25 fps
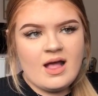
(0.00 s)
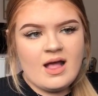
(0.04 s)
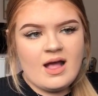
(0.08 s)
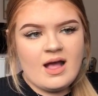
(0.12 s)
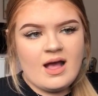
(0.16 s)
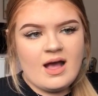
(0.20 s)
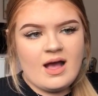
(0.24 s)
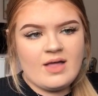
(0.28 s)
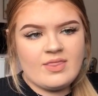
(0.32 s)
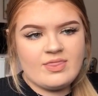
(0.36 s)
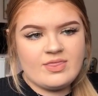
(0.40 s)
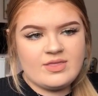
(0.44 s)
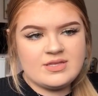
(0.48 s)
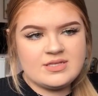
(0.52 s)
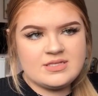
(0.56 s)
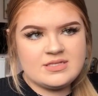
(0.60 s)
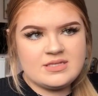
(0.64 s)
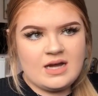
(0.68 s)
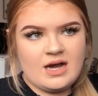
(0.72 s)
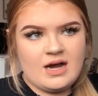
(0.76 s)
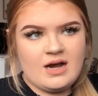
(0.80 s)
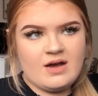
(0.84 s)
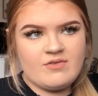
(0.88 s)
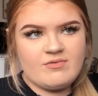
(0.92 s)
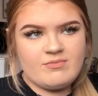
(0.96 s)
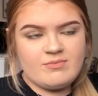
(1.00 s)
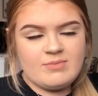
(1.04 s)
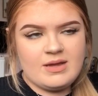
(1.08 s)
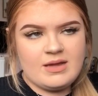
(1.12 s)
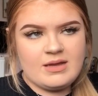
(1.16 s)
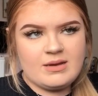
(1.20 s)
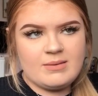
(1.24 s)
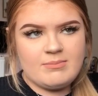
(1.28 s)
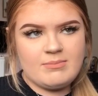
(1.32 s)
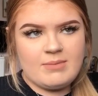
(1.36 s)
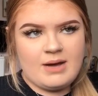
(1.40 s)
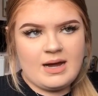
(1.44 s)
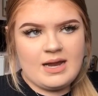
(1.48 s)
at the start of
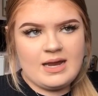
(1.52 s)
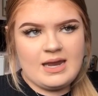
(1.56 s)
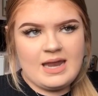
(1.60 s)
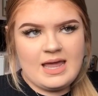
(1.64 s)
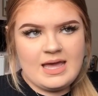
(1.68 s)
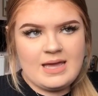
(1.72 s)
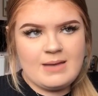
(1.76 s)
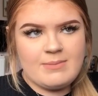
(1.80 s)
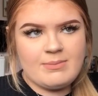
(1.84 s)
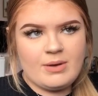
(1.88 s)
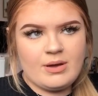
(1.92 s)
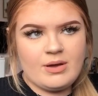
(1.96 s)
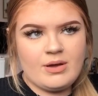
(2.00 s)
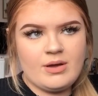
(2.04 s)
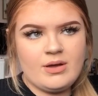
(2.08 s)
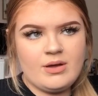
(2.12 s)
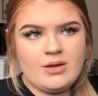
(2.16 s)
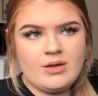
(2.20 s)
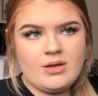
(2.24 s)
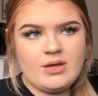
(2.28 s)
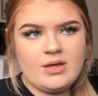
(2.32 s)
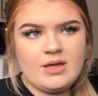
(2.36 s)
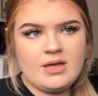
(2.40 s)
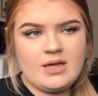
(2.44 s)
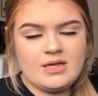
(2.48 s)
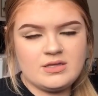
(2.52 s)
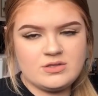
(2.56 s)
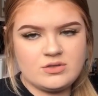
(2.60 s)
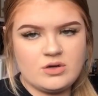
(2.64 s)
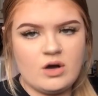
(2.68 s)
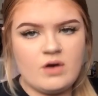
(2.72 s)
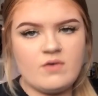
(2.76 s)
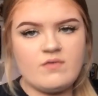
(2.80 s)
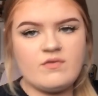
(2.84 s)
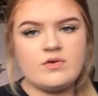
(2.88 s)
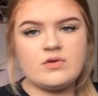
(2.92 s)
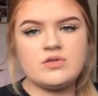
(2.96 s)
my labour is awful.